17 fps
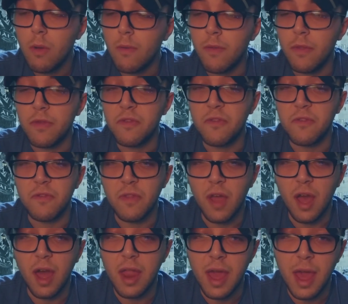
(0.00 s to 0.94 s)
This is
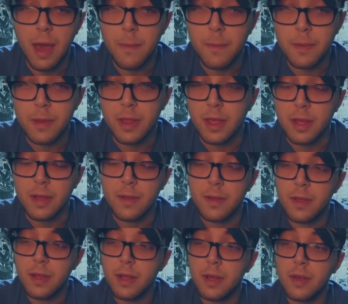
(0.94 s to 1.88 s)
not happening.
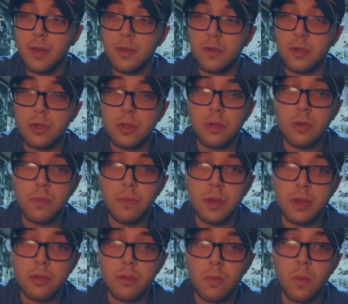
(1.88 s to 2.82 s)
Snoop
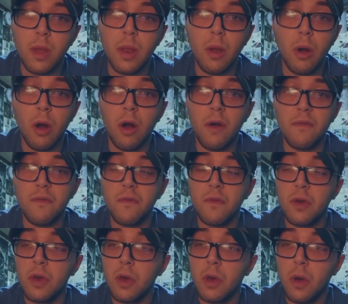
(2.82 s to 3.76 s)
has went off
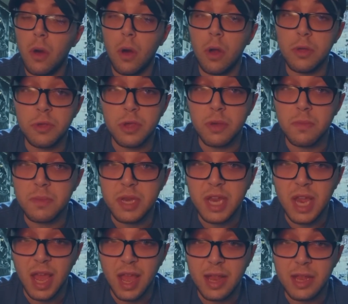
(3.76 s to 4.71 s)
on some
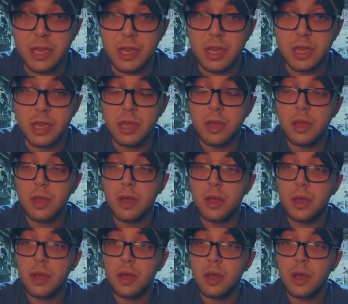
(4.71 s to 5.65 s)
tangent
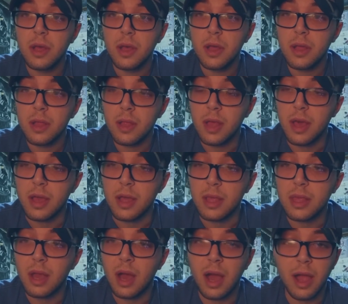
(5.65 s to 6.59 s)
like
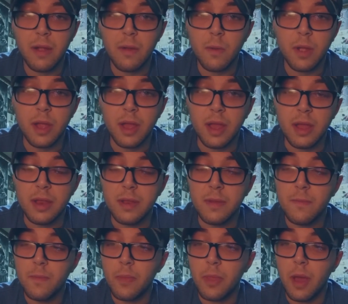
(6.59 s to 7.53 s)
tirade
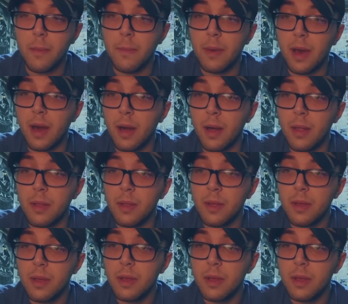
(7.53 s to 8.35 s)
about